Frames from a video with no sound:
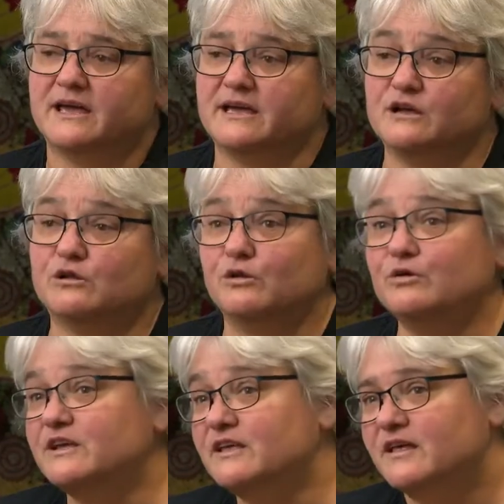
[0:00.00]

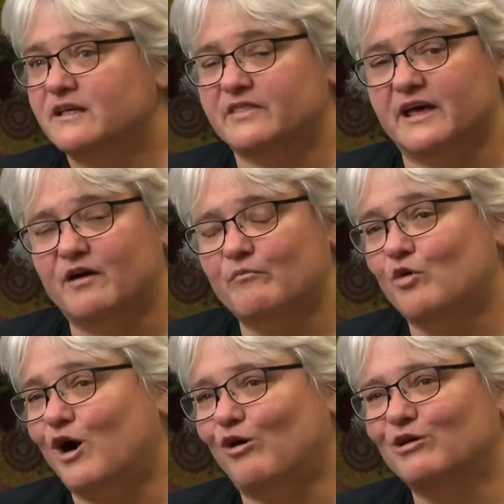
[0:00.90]
including that more
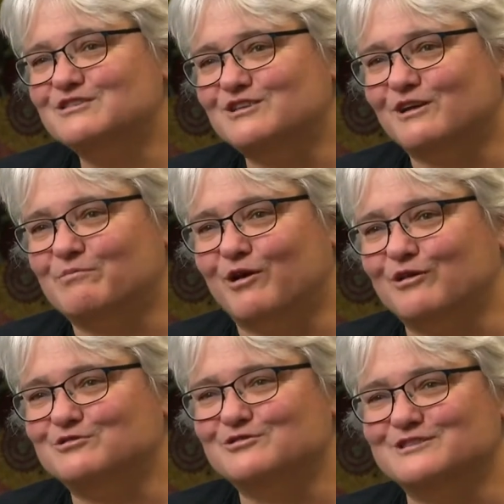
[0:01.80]
holistic
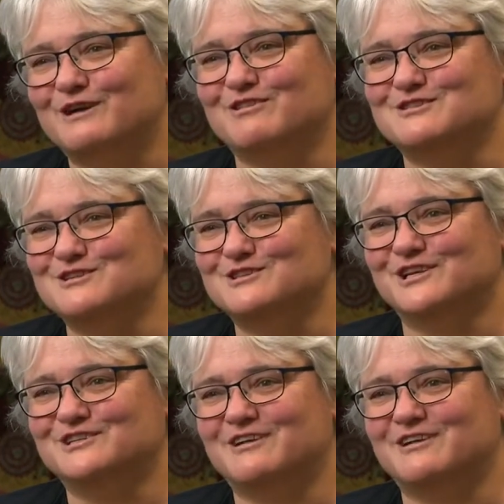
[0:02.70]
approach to someone's issues,